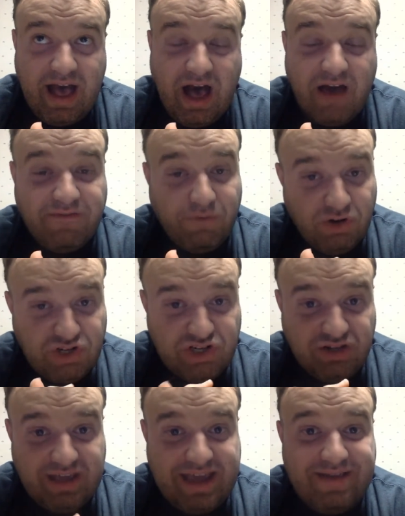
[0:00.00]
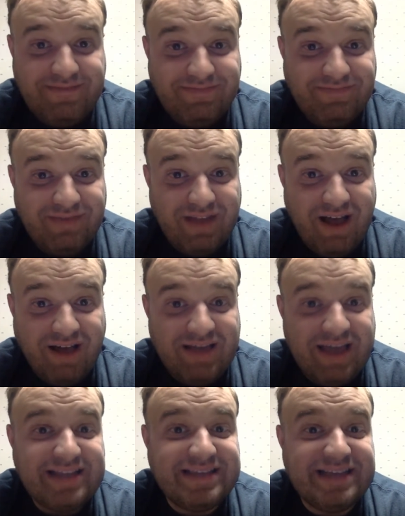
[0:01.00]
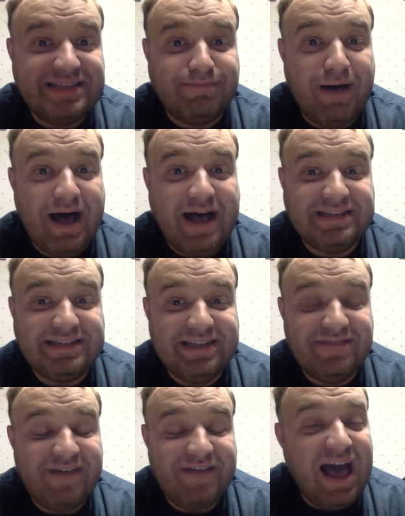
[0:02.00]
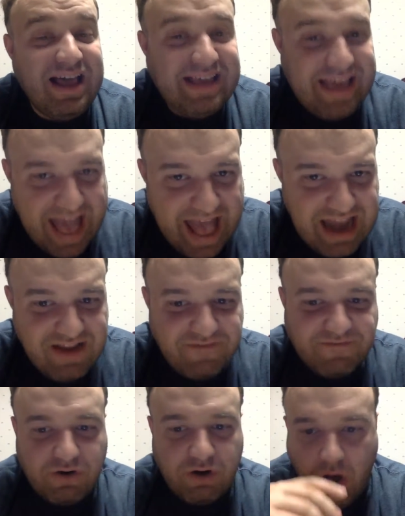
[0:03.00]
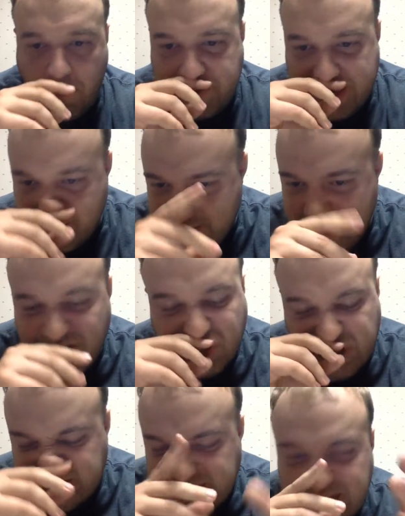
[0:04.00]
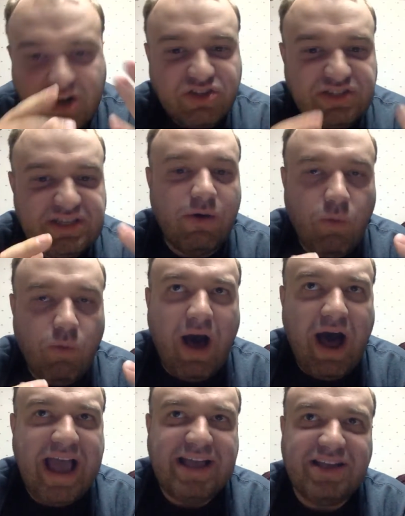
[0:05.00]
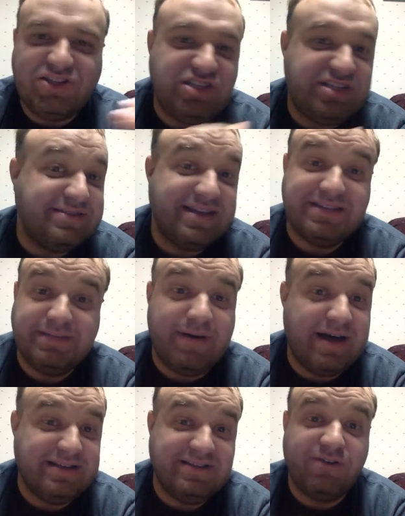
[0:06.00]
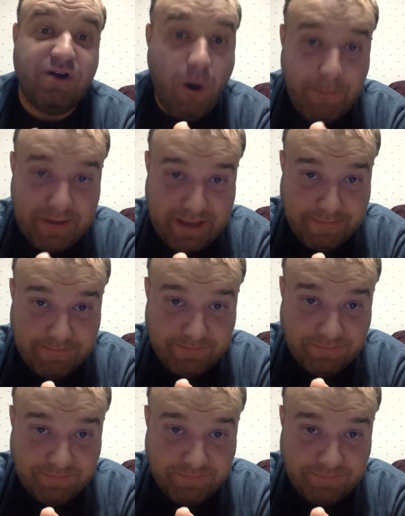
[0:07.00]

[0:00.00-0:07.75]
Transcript: Unfortunately, Elaine tested positive again for opium, and she doesn't understand why she tested positive for opium.